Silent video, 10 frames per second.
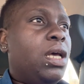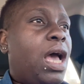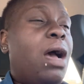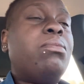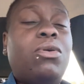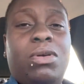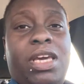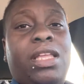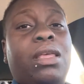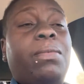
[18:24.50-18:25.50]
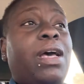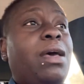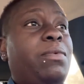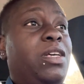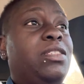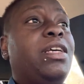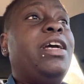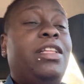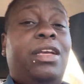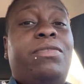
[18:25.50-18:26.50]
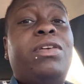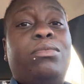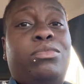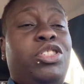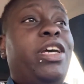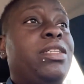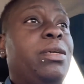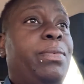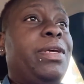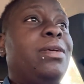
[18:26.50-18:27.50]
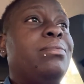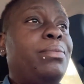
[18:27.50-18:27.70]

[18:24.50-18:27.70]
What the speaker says: I'm gonna kick them behind because they got that front room jacked up again.